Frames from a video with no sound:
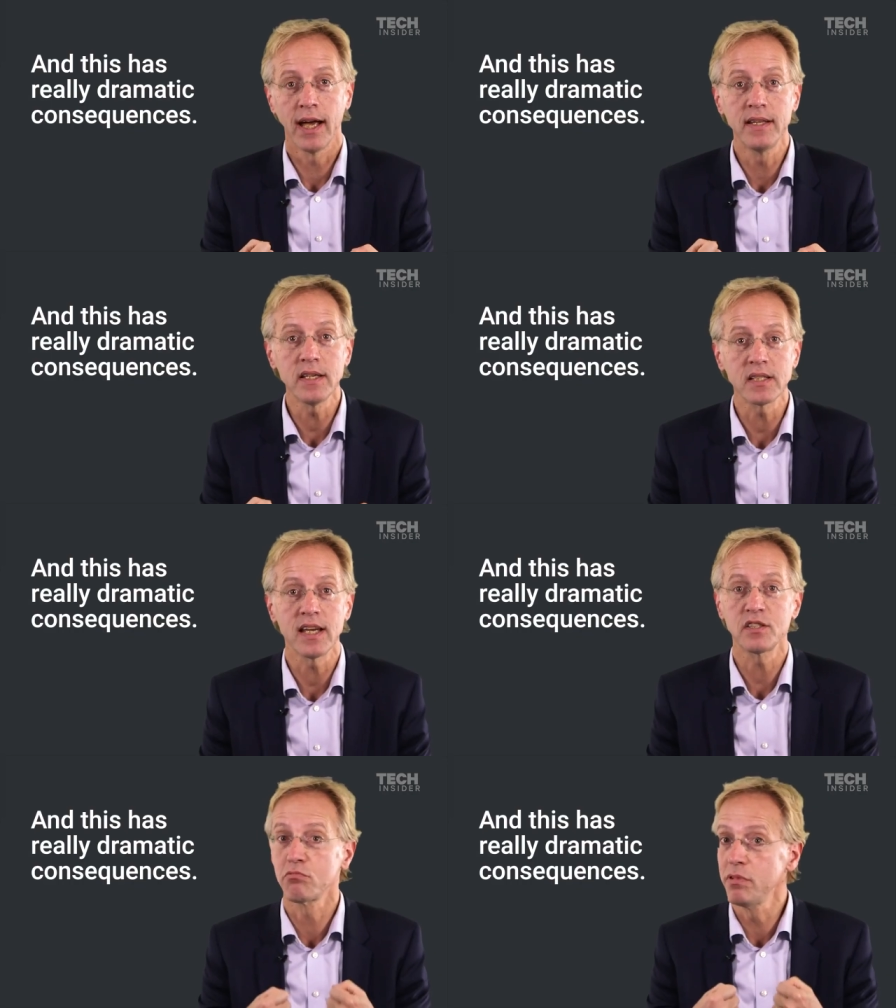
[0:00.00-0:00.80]
And this
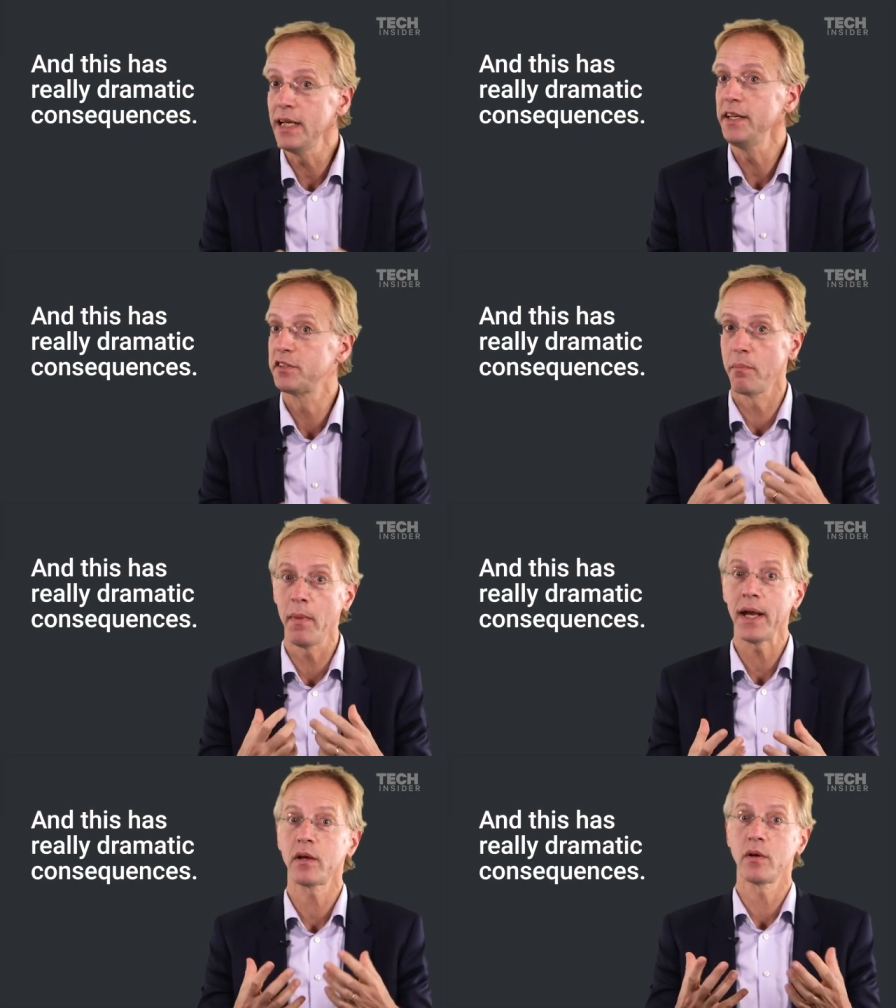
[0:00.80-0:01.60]
has really
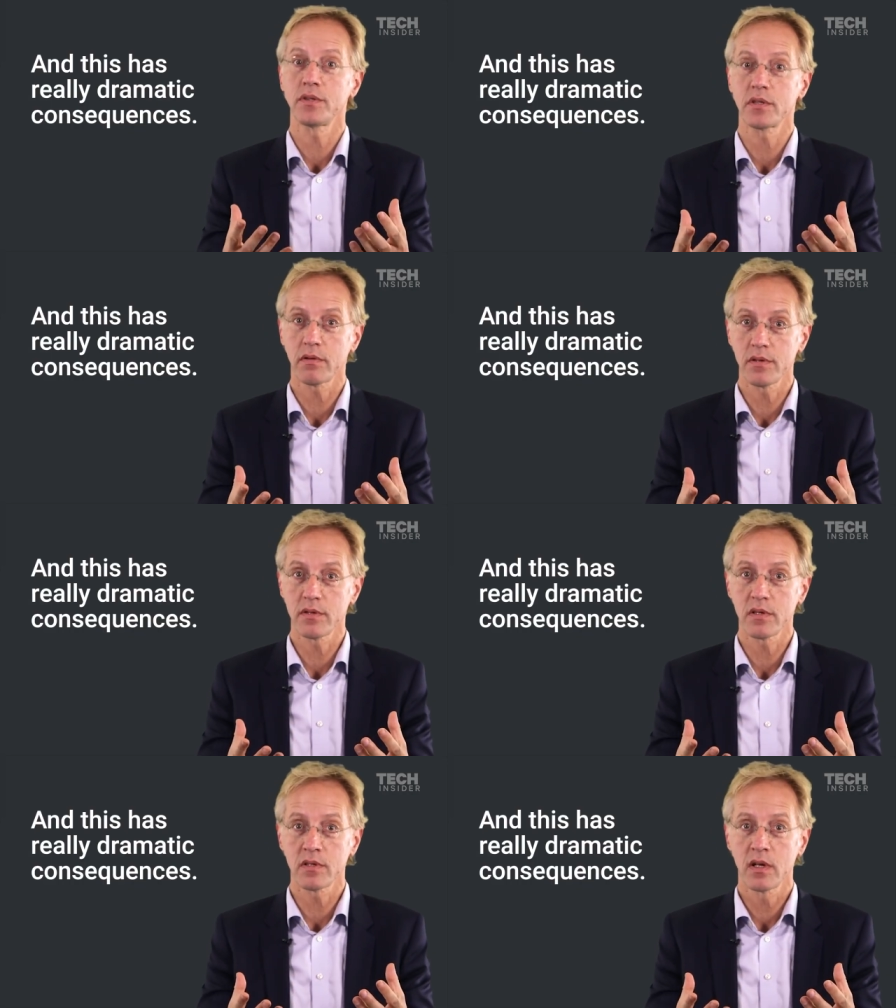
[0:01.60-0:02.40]
dramatic
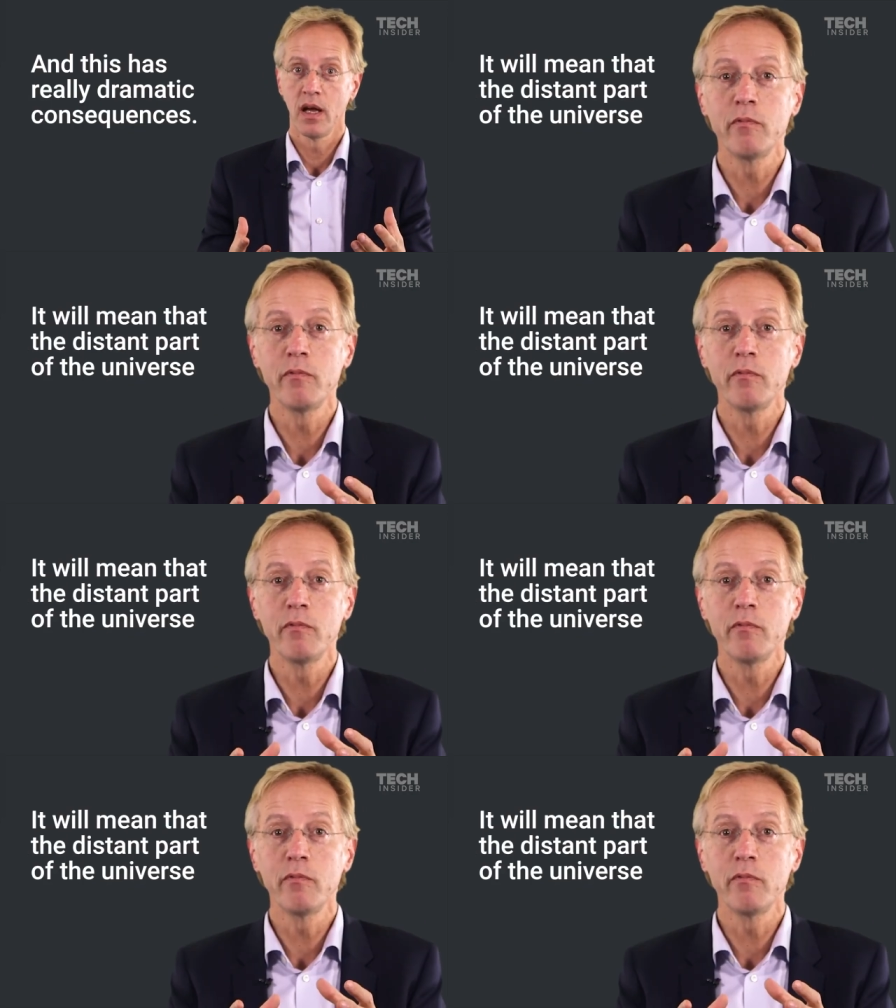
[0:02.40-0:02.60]
consequences.